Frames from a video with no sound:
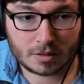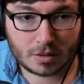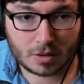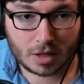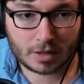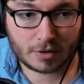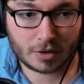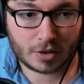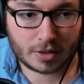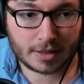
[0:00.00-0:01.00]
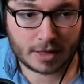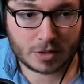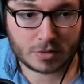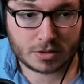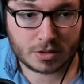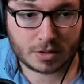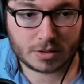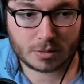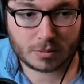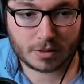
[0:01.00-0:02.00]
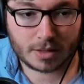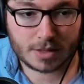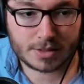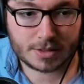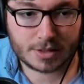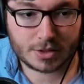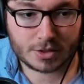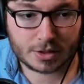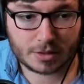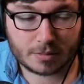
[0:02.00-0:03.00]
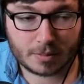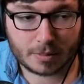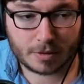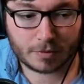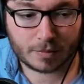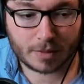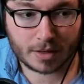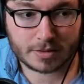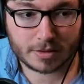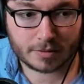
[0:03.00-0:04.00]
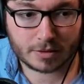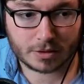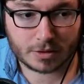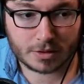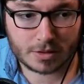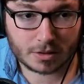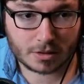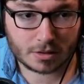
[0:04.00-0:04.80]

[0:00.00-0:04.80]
Got kind of a good engage with the Taric stun with the Kha'Zix actually. But apart from that, it's nothing too crazy.